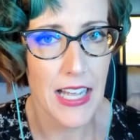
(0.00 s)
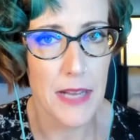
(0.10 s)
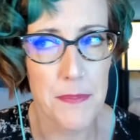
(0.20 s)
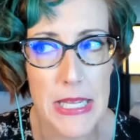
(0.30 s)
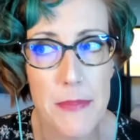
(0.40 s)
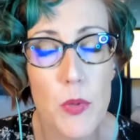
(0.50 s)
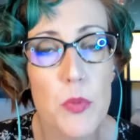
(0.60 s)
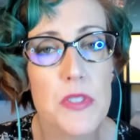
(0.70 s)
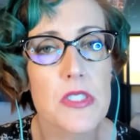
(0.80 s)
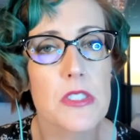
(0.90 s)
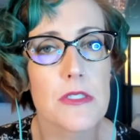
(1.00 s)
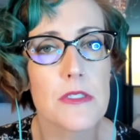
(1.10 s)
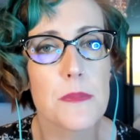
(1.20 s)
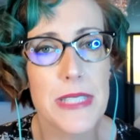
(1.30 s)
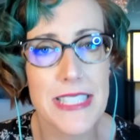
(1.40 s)
And people will
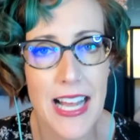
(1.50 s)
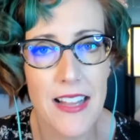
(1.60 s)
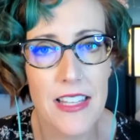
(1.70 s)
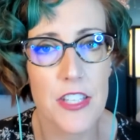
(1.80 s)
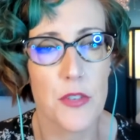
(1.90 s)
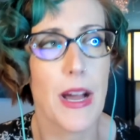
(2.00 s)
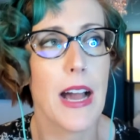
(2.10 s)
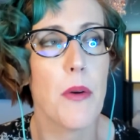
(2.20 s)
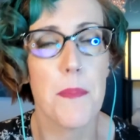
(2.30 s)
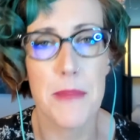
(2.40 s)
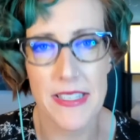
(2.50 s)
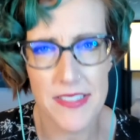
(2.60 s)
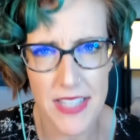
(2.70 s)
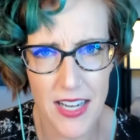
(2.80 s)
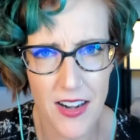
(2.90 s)
soon be telling you how
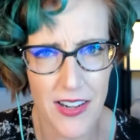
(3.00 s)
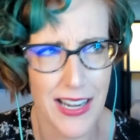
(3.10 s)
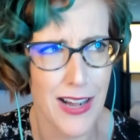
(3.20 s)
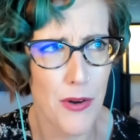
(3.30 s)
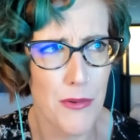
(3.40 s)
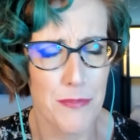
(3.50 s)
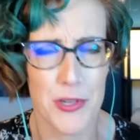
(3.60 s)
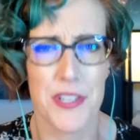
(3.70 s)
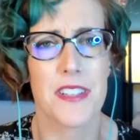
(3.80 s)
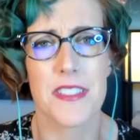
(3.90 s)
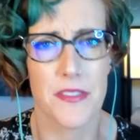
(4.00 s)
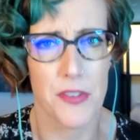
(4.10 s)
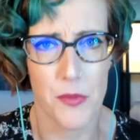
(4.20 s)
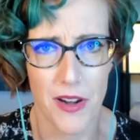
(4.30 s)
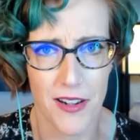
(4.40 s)
amazed they are at how productive
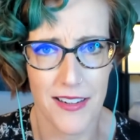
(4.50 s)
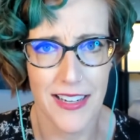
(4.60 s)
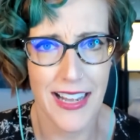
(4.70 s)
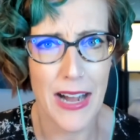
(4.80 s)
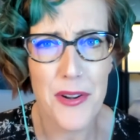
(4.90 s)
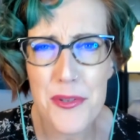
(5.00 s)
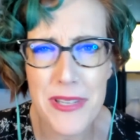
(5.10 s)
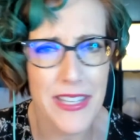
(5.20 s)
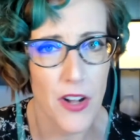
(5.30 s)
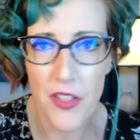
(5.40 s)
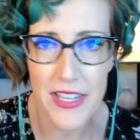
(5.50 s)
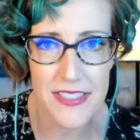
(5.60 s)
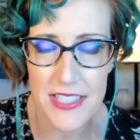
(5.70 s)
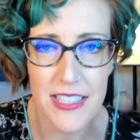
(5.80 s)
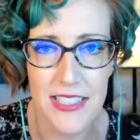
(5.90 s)
you are. How do you get all
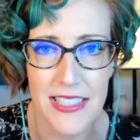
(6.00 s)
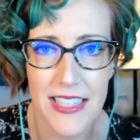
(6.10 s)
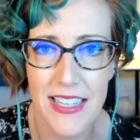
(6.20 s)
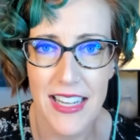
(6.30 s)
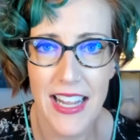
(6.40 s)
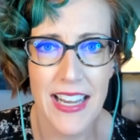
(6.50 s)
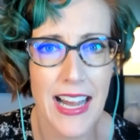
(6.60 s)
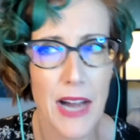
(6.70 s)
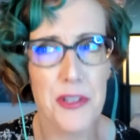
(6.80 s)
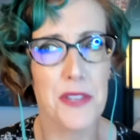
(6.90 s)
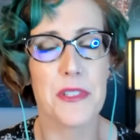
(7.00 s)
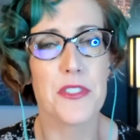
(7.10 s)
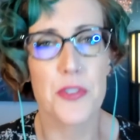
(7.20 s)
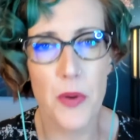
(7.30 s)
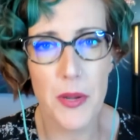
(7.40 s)
that done? And how do you
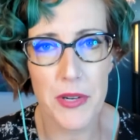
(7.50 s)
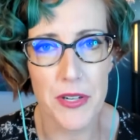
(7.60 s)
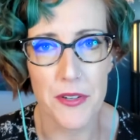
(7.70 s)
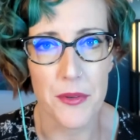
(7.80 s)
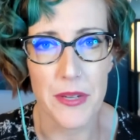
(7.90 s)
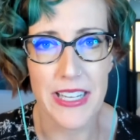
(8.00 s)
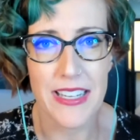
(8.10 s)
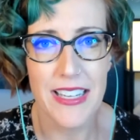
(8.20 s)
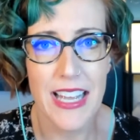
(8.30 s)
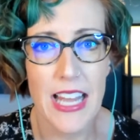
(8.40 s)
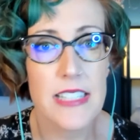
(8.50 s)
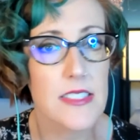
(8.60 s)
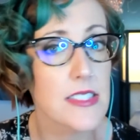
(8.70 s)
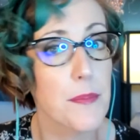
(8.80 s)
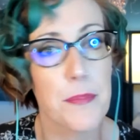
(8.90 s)
enjoy what you're doing? And
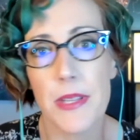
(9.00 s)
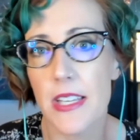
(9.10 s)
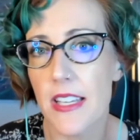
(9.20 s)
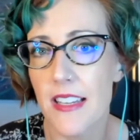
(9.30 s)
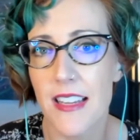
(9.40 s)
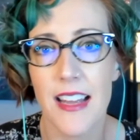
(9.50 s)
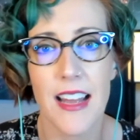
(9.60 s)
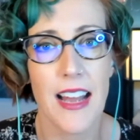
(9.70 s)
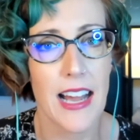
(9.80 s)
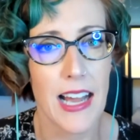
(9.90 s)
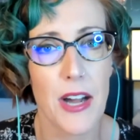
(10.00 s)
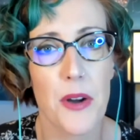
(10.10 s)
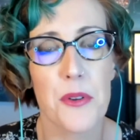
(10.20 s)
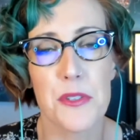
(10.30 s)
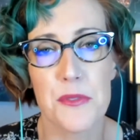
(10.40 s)
it's simply
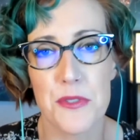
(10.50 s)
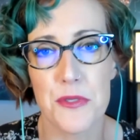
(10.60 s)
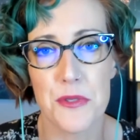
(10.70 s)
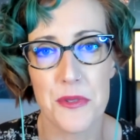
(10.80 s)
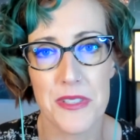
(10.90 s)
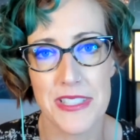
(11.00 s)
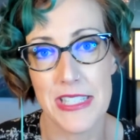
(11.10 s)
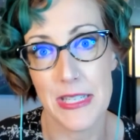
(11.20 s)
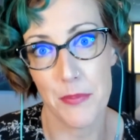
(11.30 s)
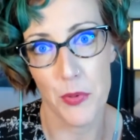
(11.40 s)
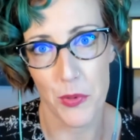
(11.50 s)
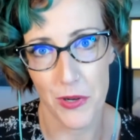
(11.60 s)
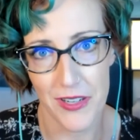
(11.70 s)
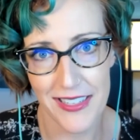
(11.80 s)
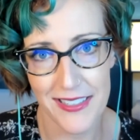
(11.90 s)
how you do deep work.